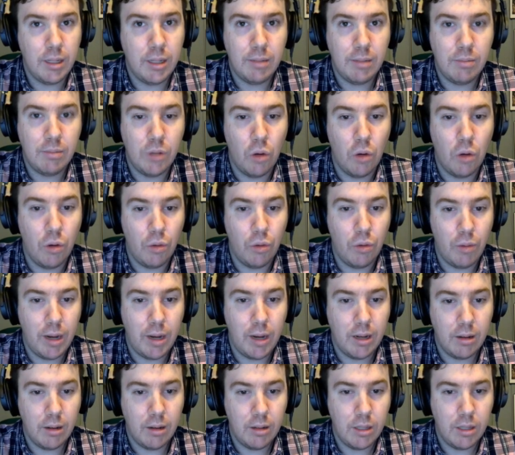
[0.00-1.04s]
no other way
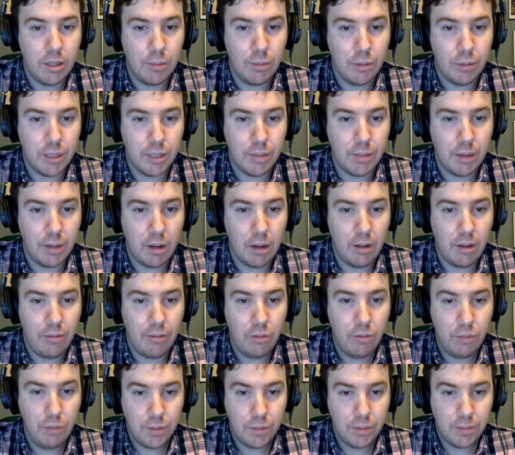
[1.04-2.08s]
to pull something off.
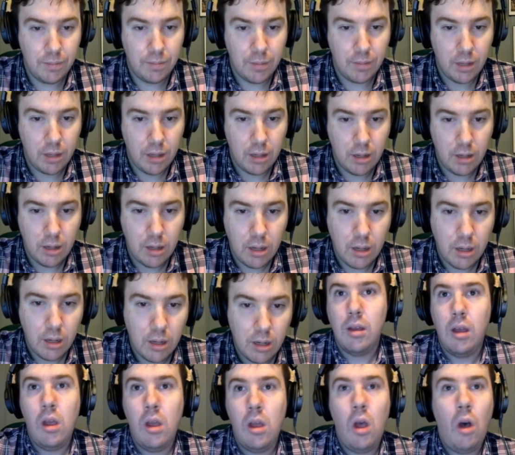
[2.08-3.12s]
Oops.
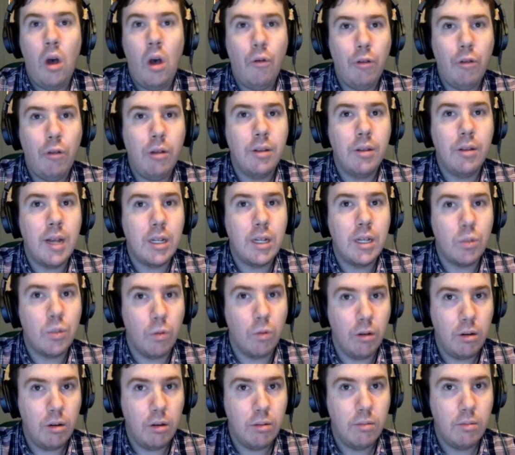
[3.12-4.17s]
Overall, nice
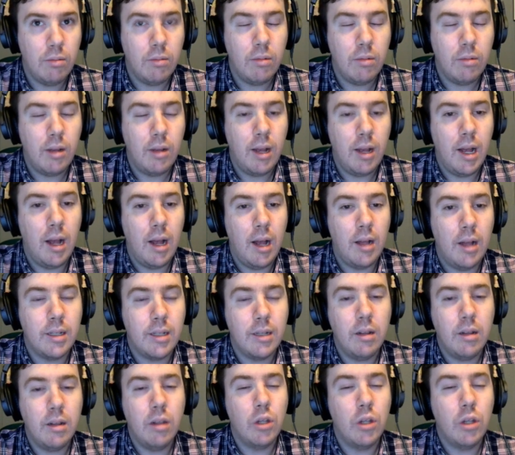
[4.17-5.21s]
work. It's a
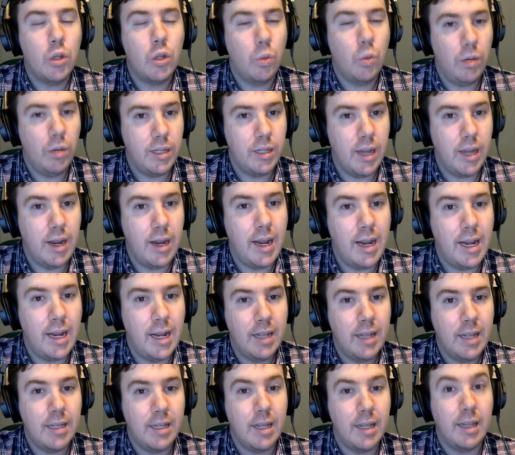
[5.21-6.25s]
little on the short side. I get it.
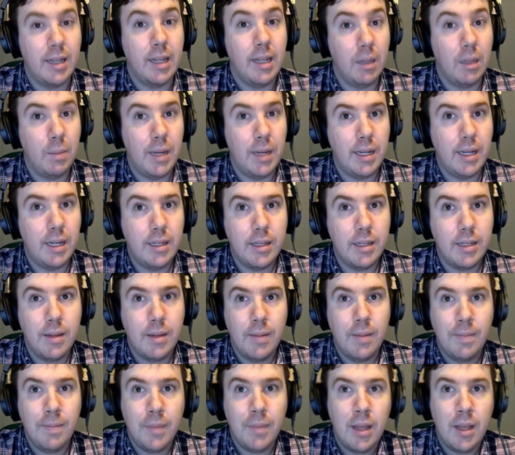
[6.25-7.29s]
It's a little piece.
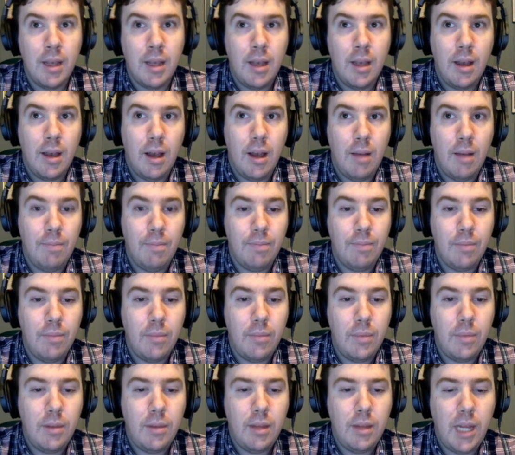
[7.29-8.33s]
If
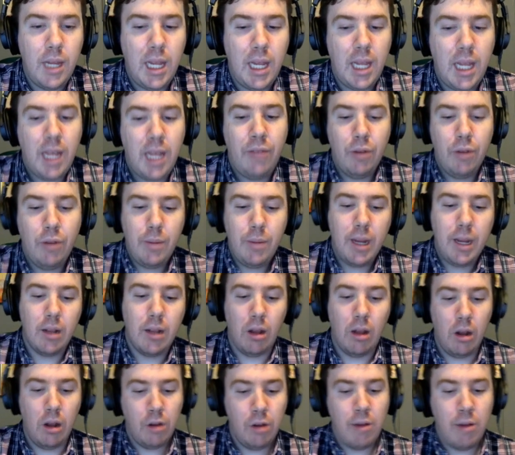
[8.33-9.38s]
you want to make it
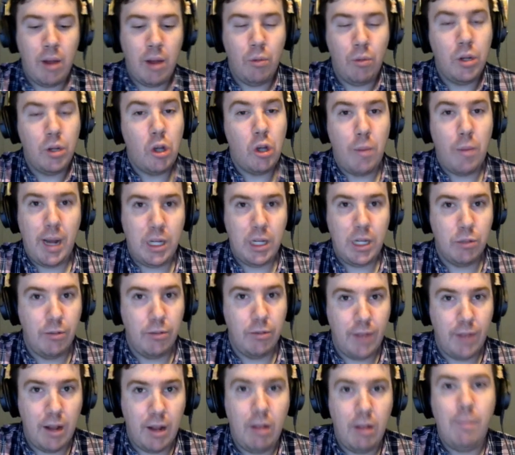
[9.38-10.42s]
longer, I would go back to
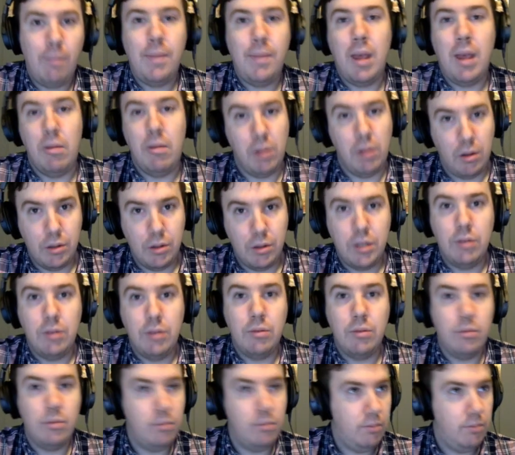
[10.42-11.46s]
Ravel. I would go
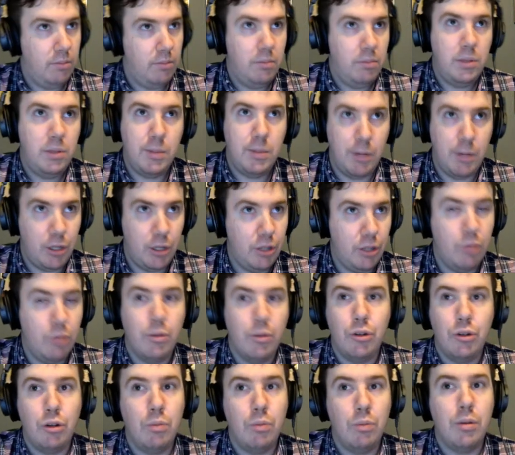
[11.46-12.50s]
to, especially Tombeau
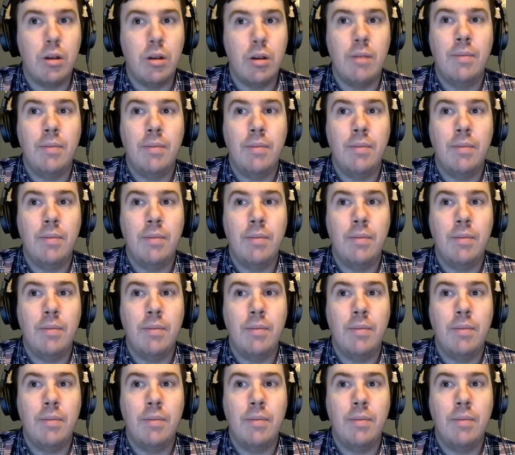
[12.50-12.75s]
de Couperin,